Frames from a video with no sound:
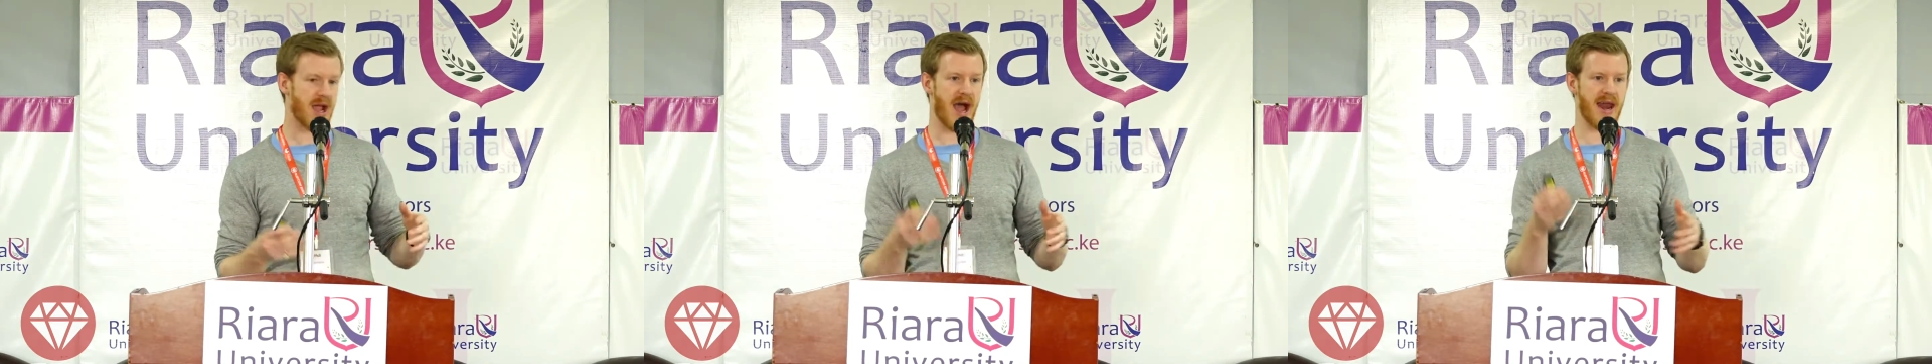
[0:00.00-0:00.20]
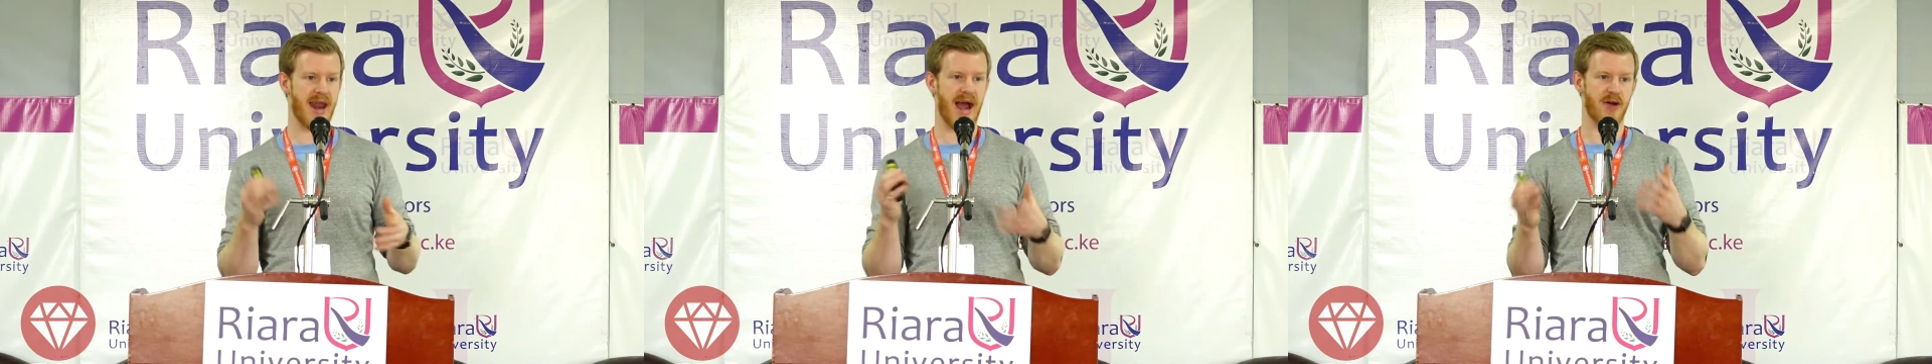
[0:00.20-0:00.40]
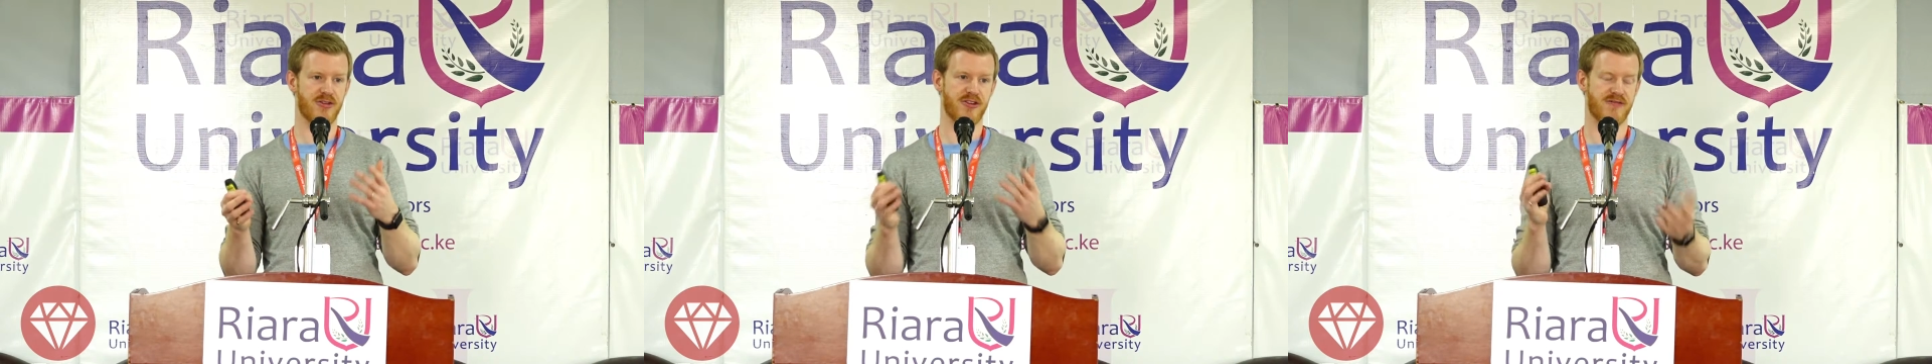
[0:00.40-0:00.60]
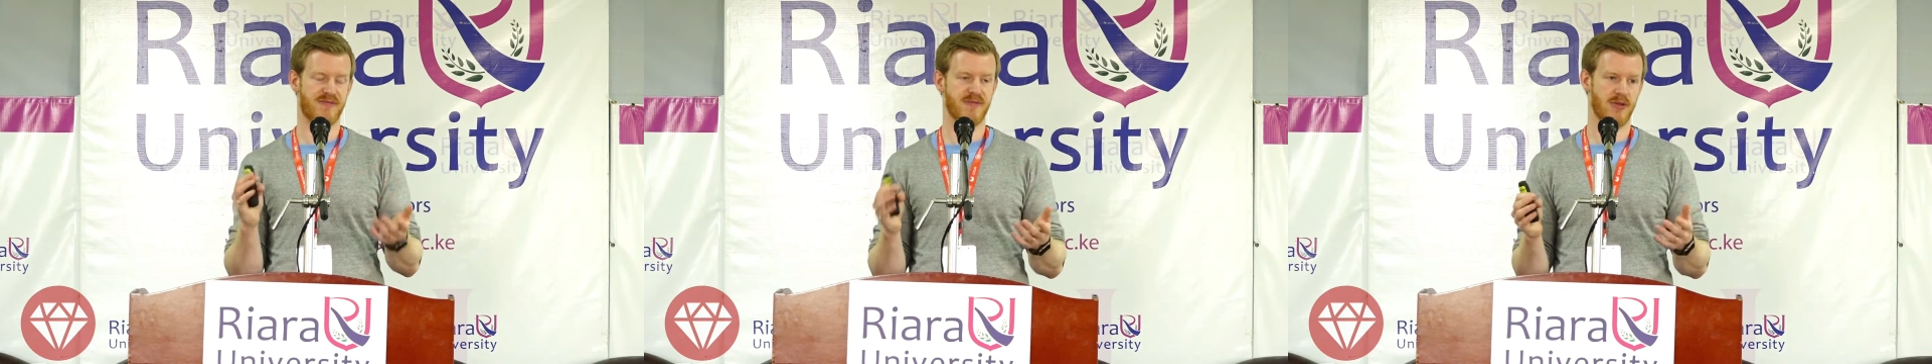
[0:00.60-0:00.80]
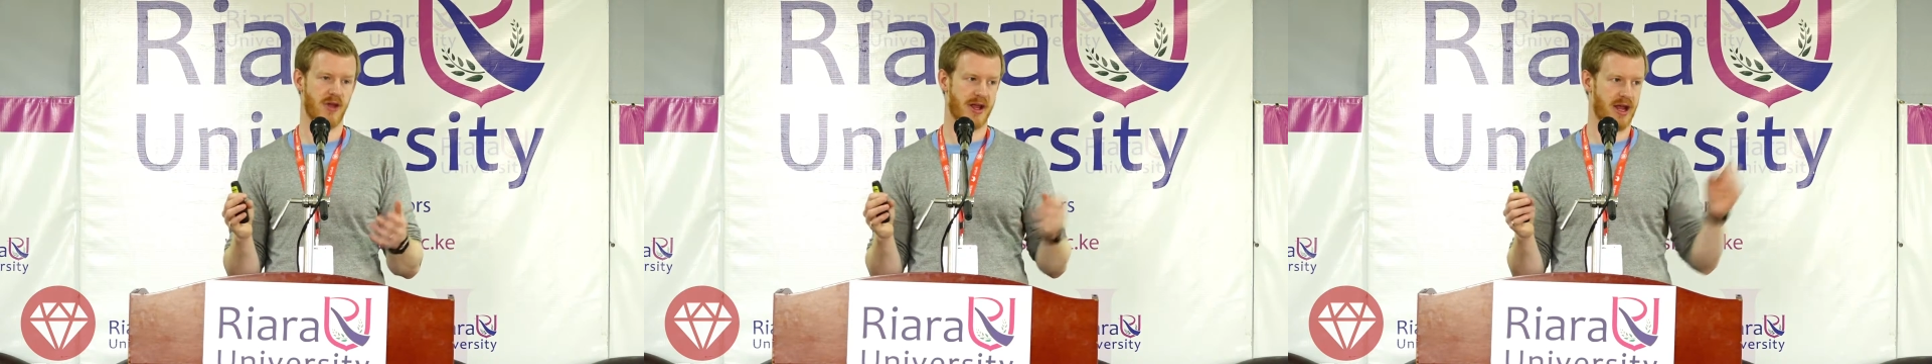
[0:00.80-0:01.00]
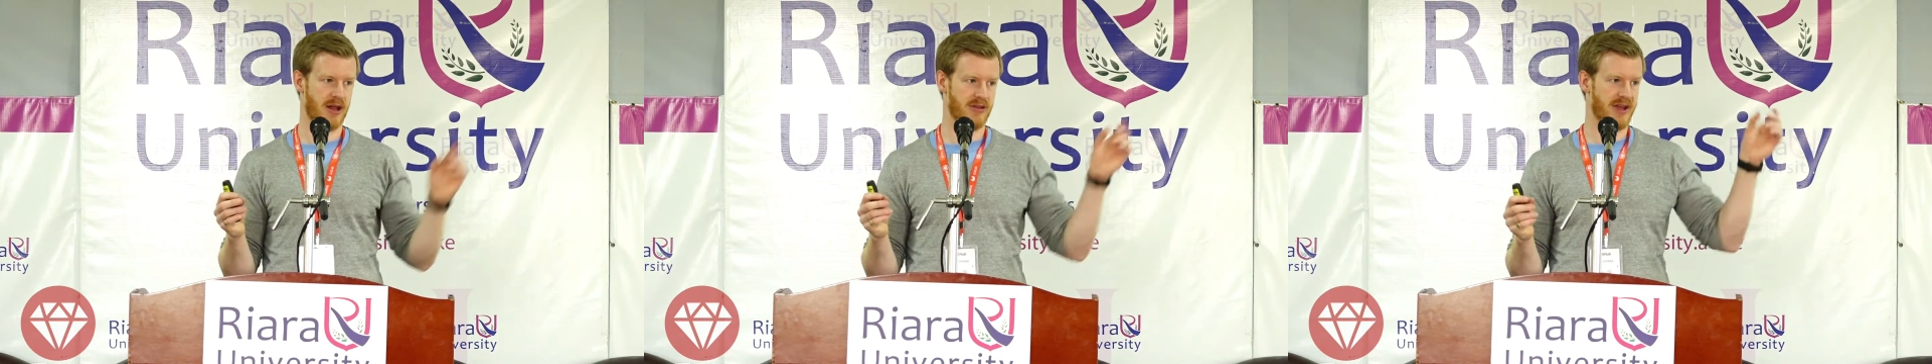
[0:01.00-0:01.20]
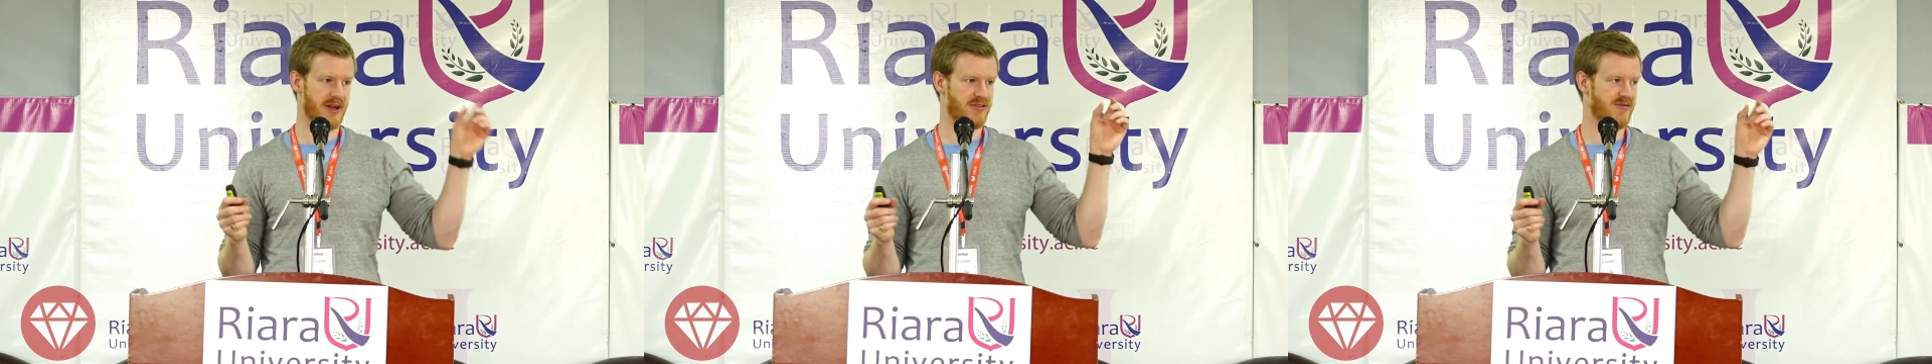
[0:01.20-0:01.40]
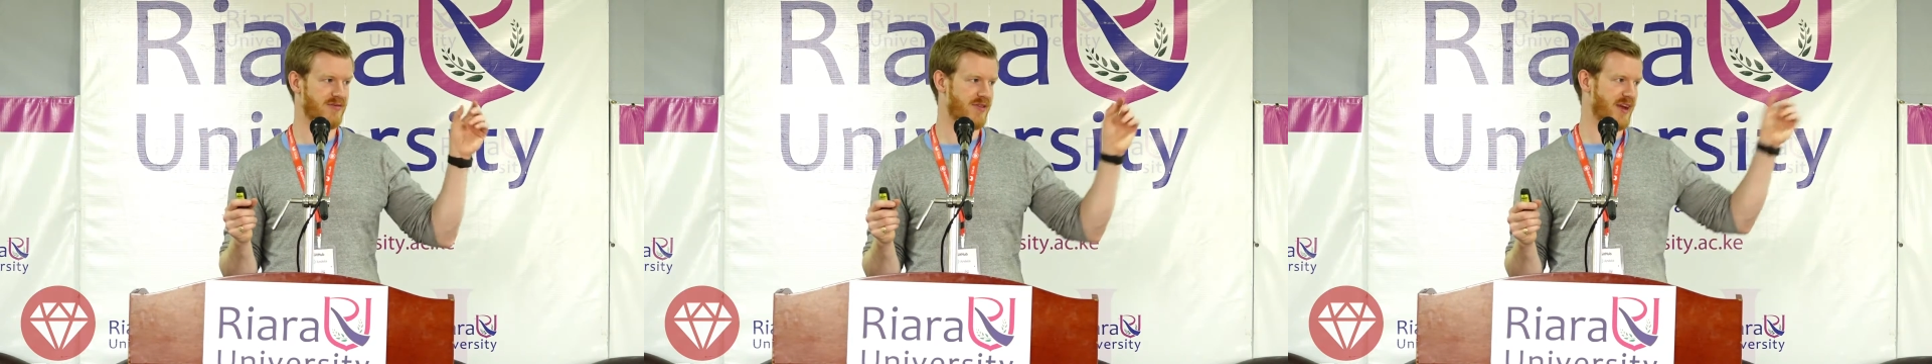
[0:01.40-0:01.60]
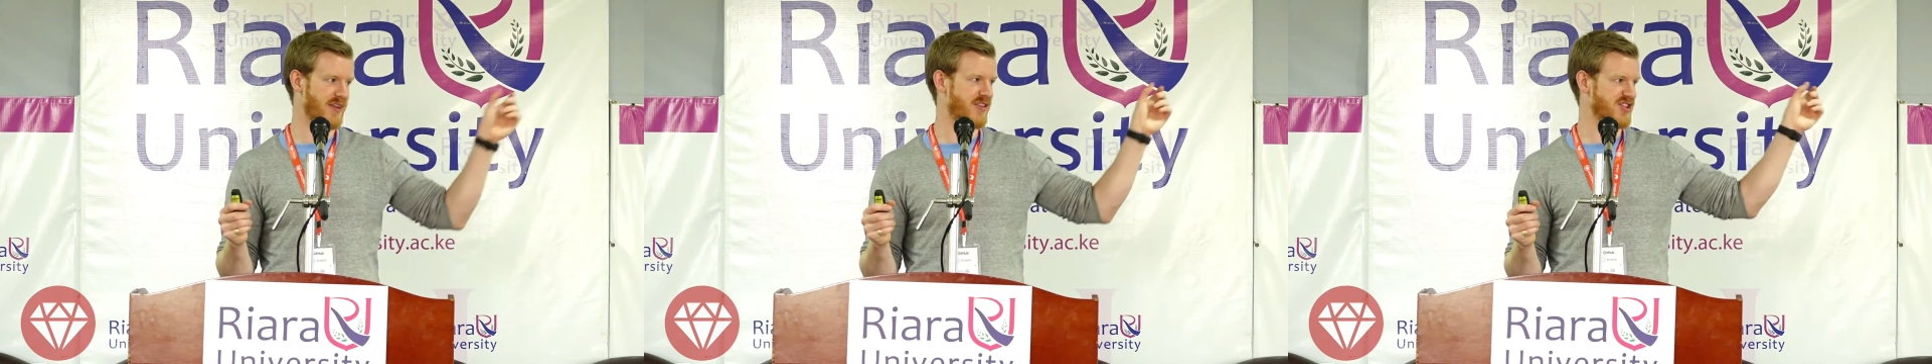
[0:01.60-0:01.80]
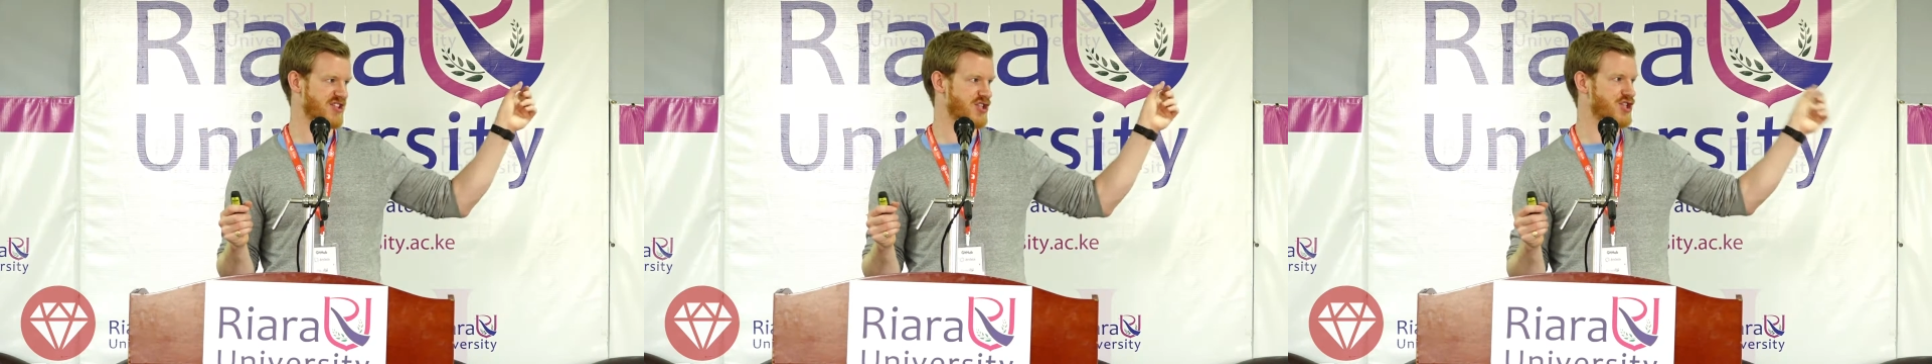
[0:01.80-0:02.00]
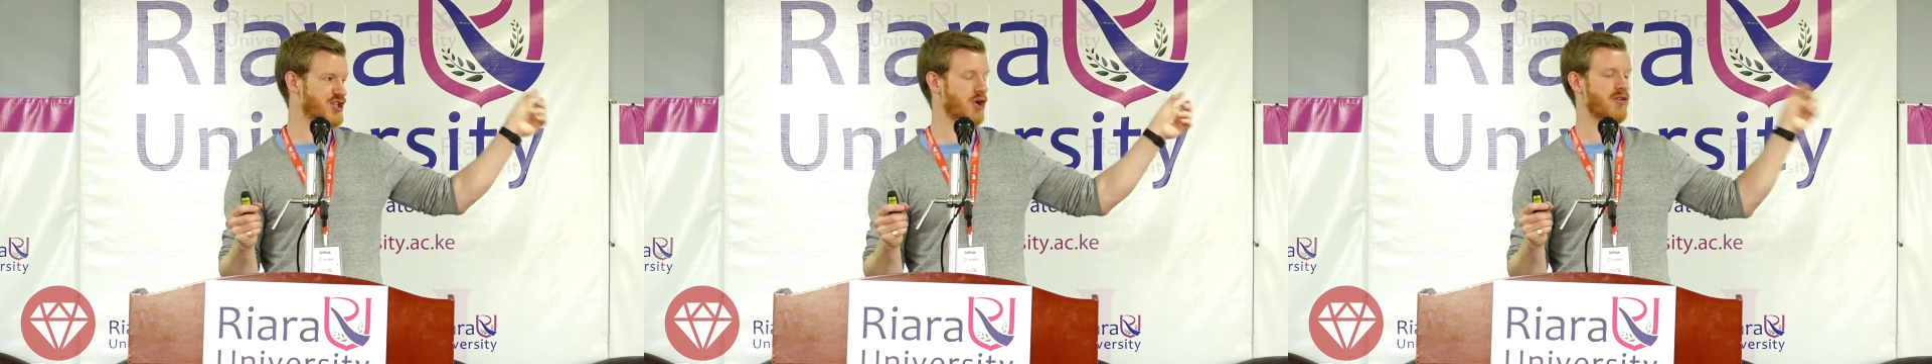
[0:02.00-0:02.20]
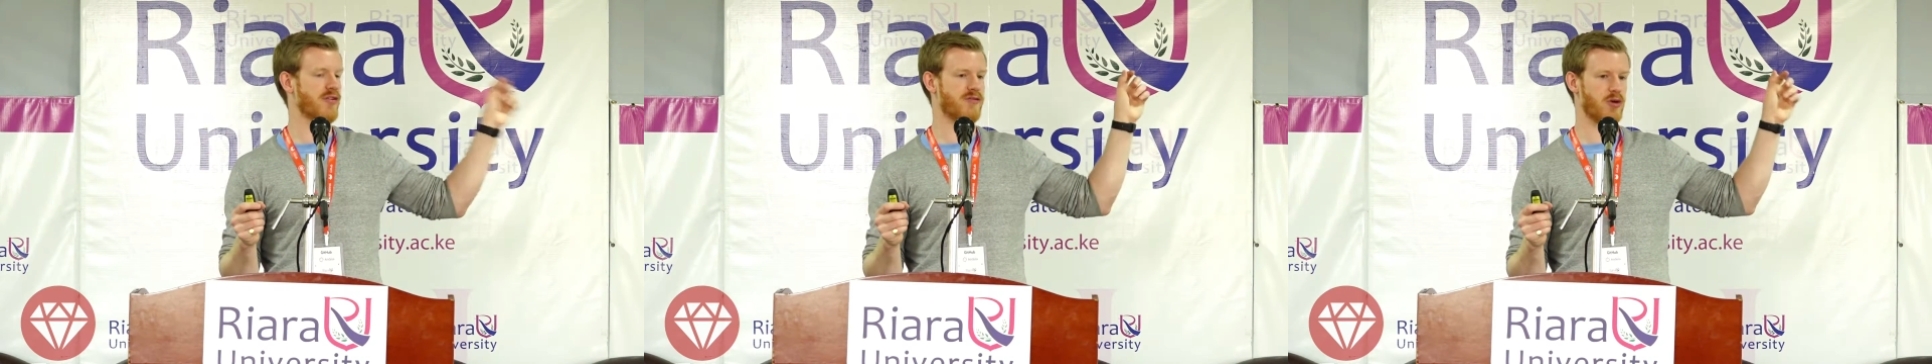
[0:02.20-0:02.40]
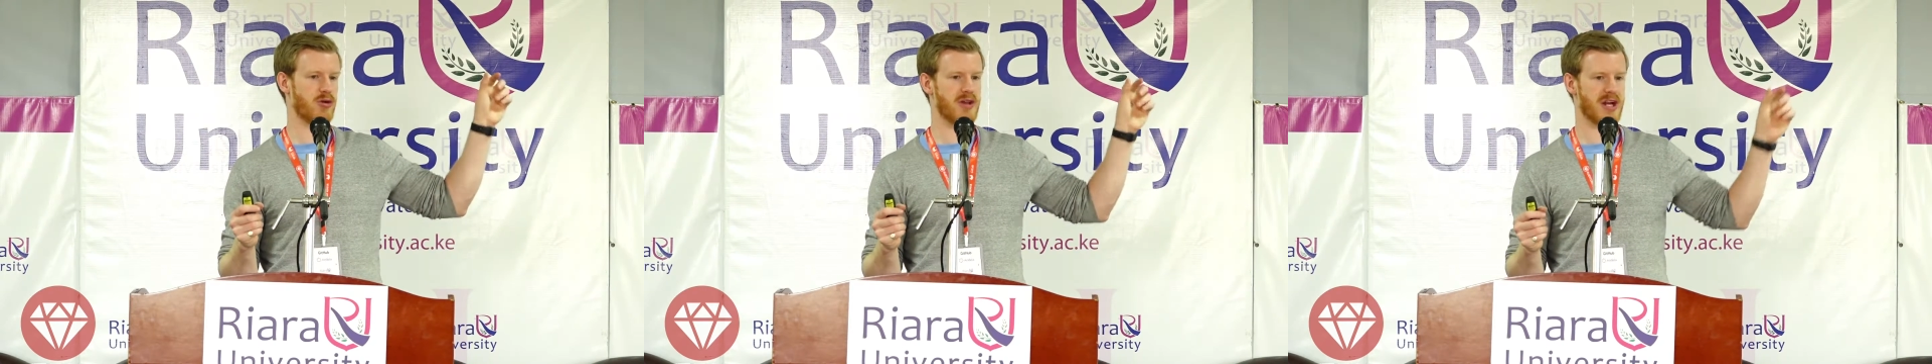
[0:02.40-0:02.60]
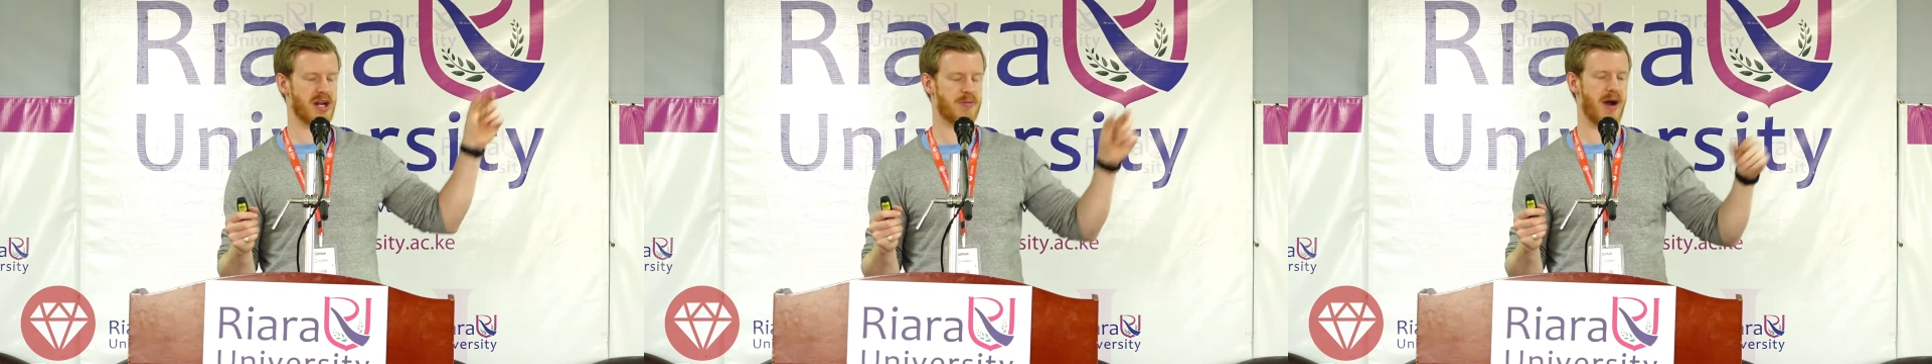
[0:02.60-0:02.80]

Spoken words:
and how to, like a link that doesn't show the full link,